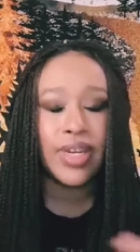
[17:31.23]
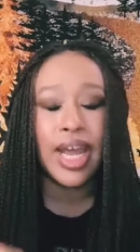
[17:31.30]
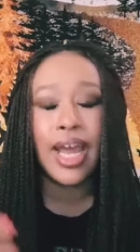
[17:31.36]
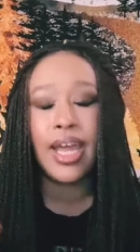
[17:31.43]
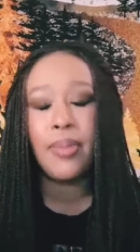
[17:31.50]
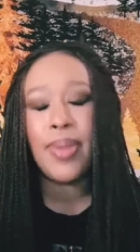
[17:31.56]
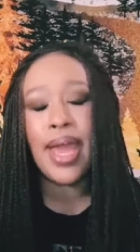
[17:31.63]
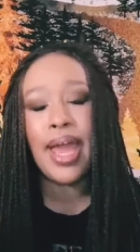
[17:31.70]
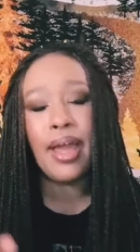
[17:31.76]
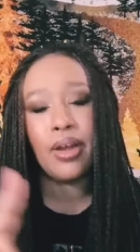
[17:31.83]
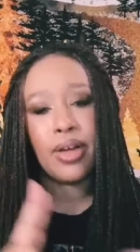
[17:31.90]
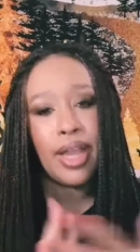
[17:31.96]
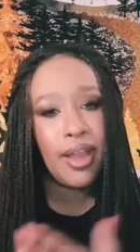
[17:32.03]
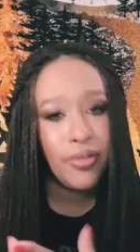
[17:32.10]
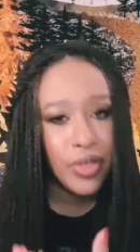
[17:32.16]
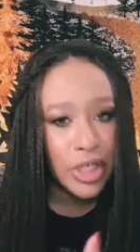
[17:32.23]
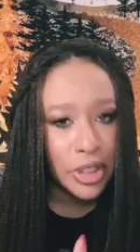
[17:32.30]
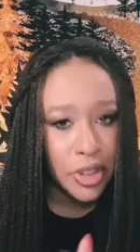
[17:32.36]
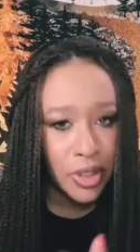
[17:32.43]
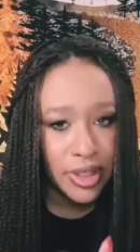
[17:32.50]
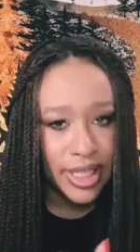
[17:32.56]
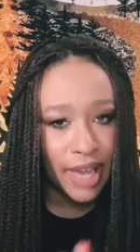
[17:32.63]
an iPad or every
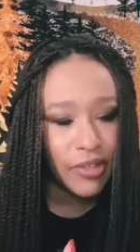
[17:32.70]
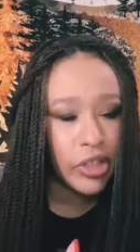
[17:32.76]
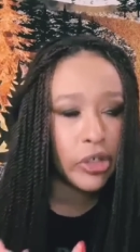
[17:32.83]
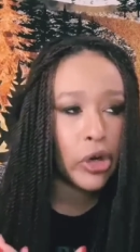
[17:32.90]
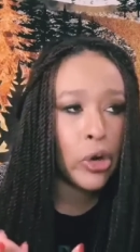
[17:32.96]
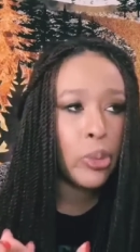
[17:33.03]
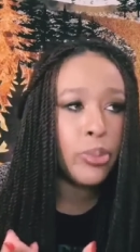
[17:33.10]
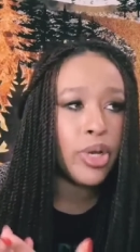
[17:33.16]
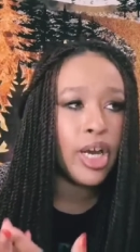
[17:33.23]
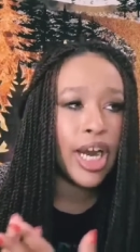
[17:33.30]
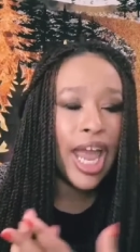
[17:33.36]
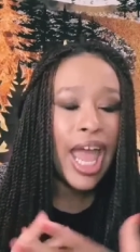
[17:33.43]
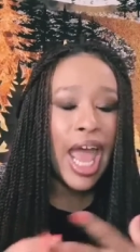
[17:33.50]
student to have a Chromebook,